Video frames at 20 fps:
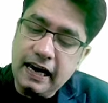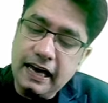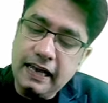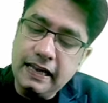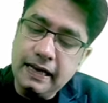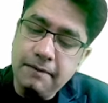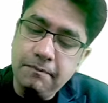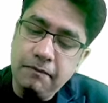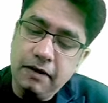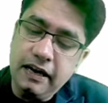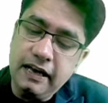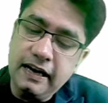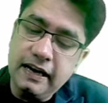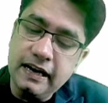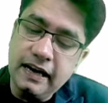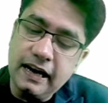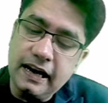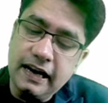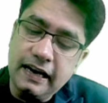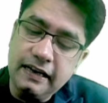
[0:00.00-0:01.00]

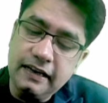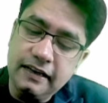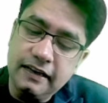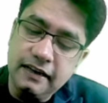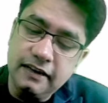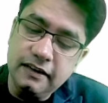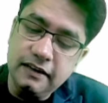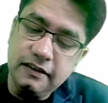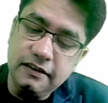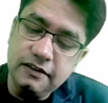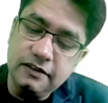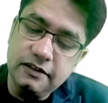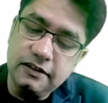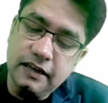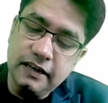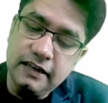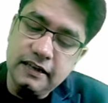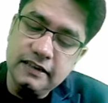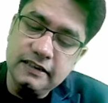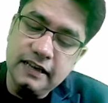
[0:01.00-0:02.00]
NMDA antagonist.
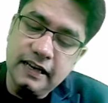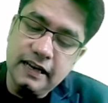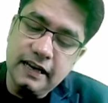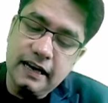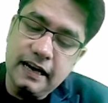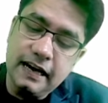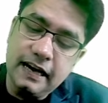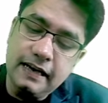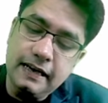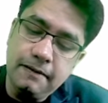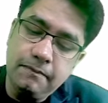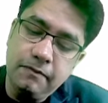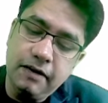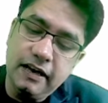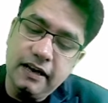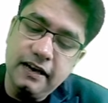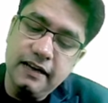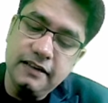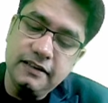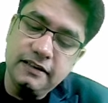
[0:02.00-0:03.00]
It is an
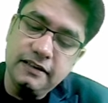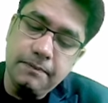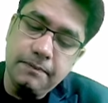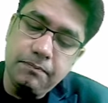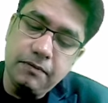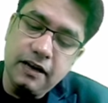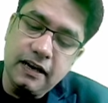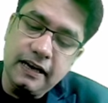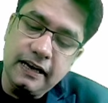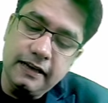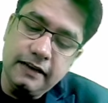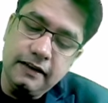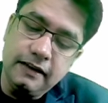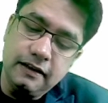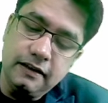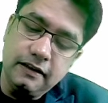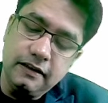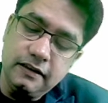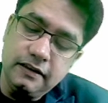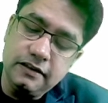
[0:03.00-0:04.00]
NMDA receptor
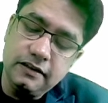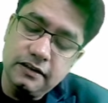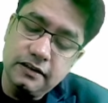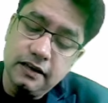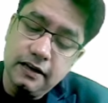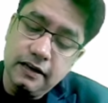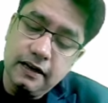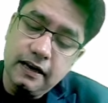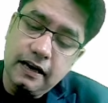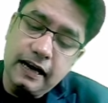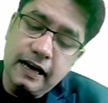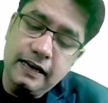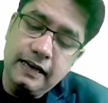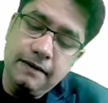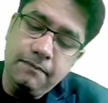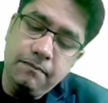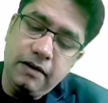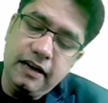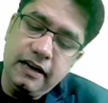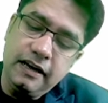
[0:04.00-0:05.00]
antagonist.
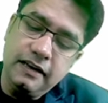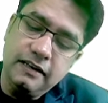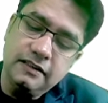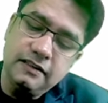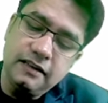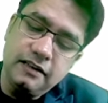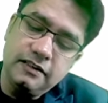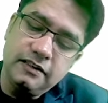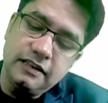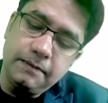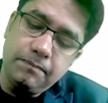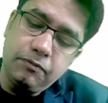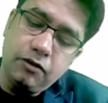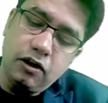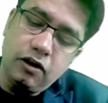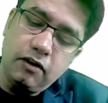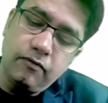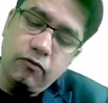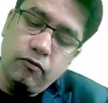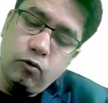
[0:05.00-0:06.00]
NMDA is a
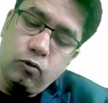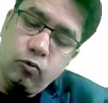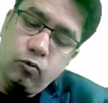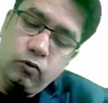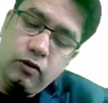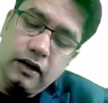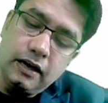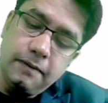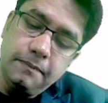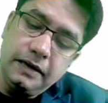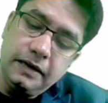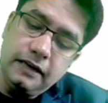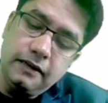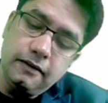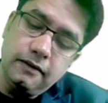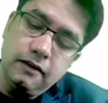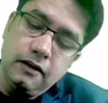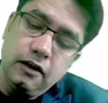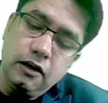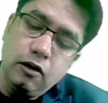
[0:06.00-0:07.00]
receptor of glutamate.
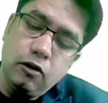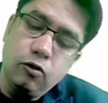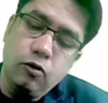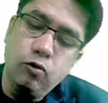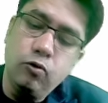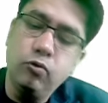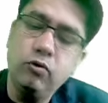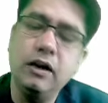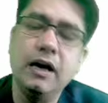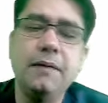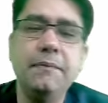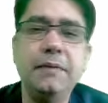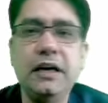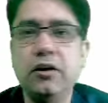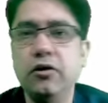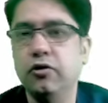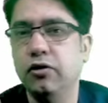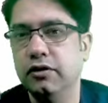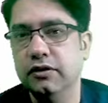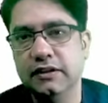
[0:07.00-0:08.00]

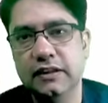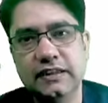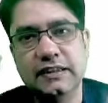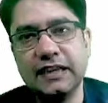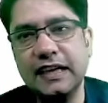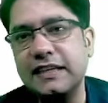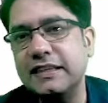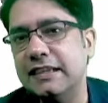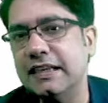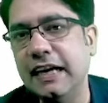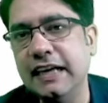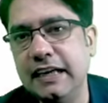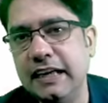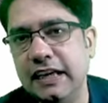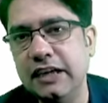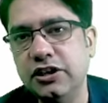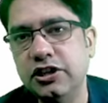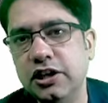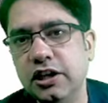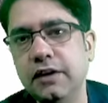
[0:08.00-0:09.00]
Glutamate causes
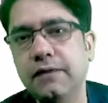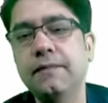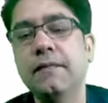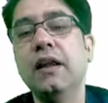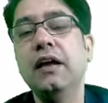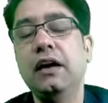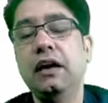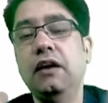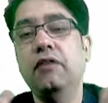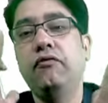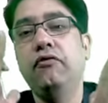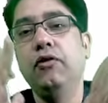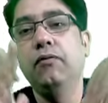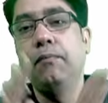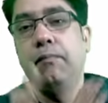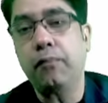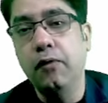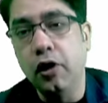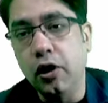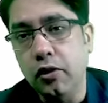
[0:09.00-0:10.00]
excitation. If you
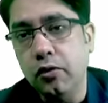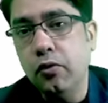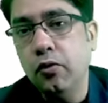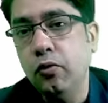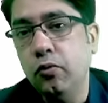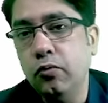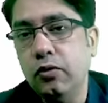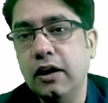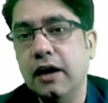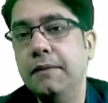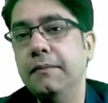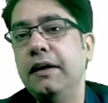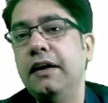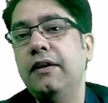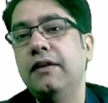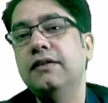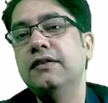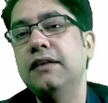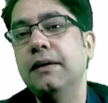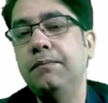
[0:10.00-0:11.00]
block
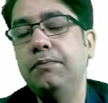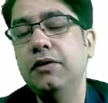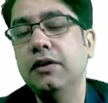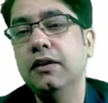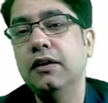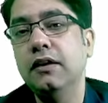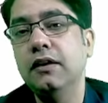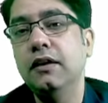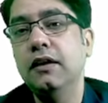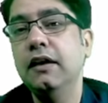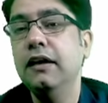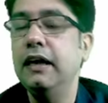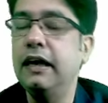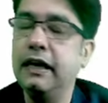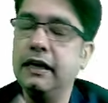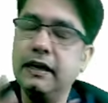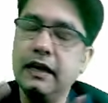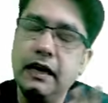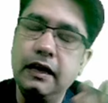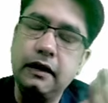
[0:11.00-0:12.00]
glutamate receptor,
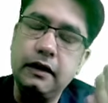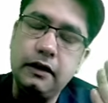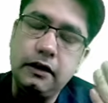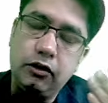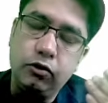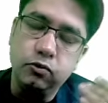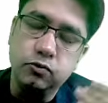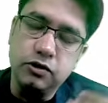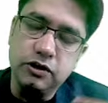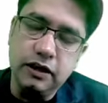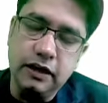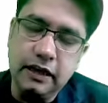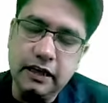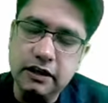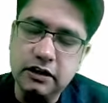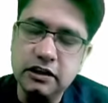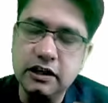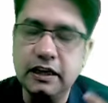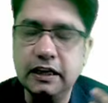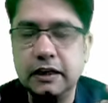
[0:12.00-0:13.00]
it can lead to
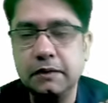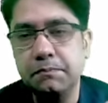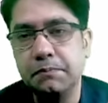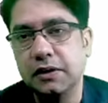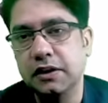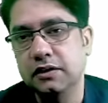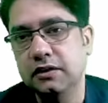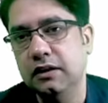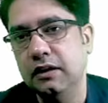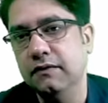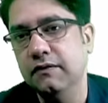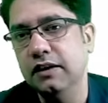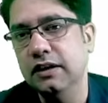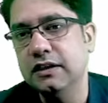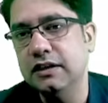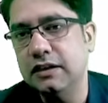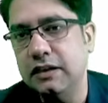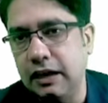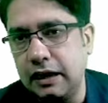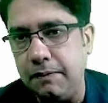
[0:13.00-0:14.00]
sedation and person will
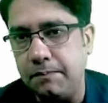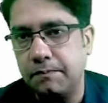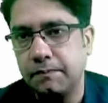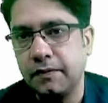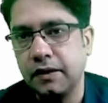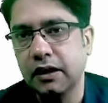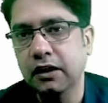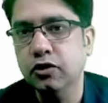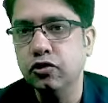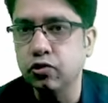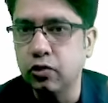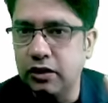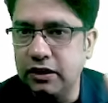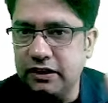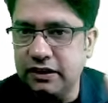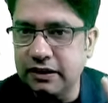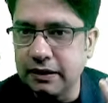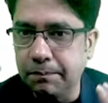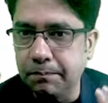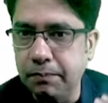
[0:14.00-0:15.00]
sleep. So it
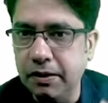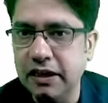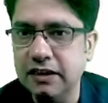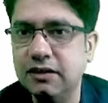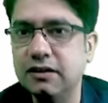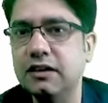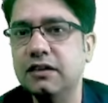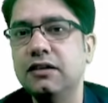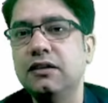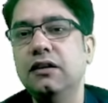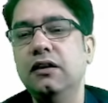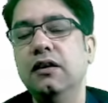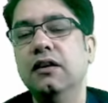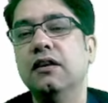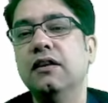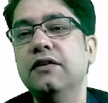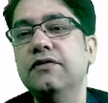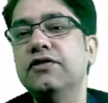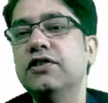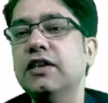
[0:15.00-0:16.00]
suppresses
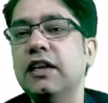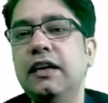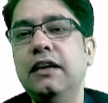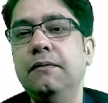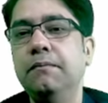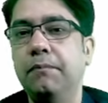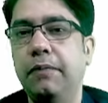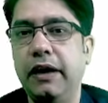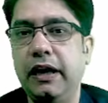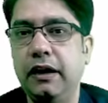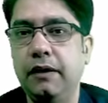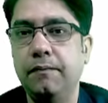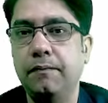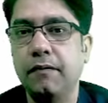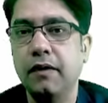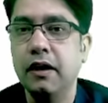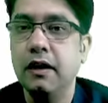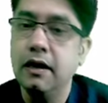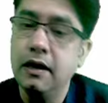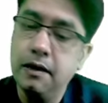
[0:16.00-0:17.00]
nerves in brain.
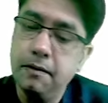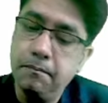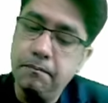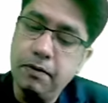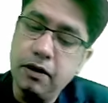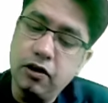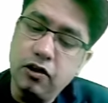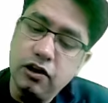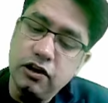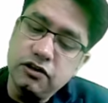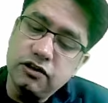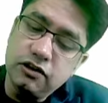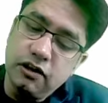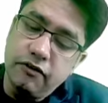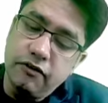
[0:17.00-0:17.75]
Because